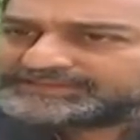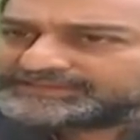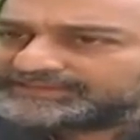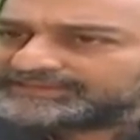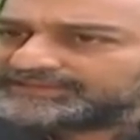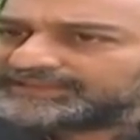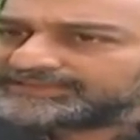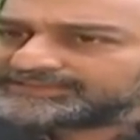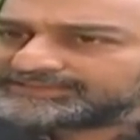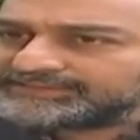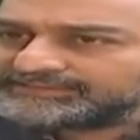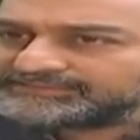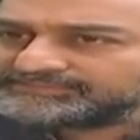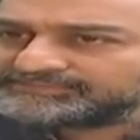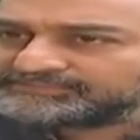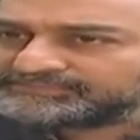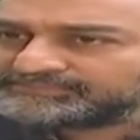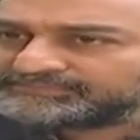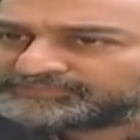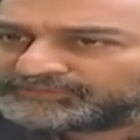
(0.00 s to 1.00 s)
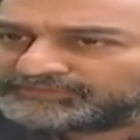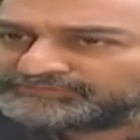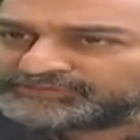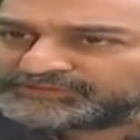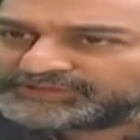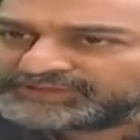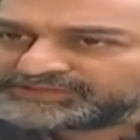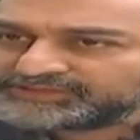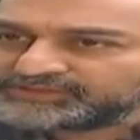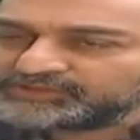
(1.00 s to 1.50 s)
a
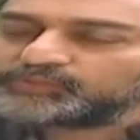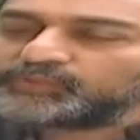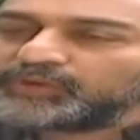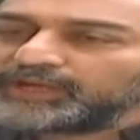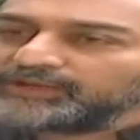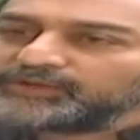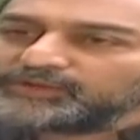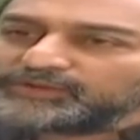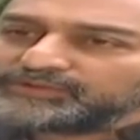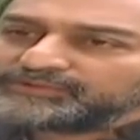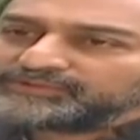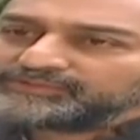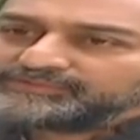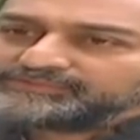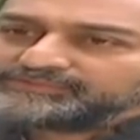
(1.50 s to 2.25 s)
provocation, why not?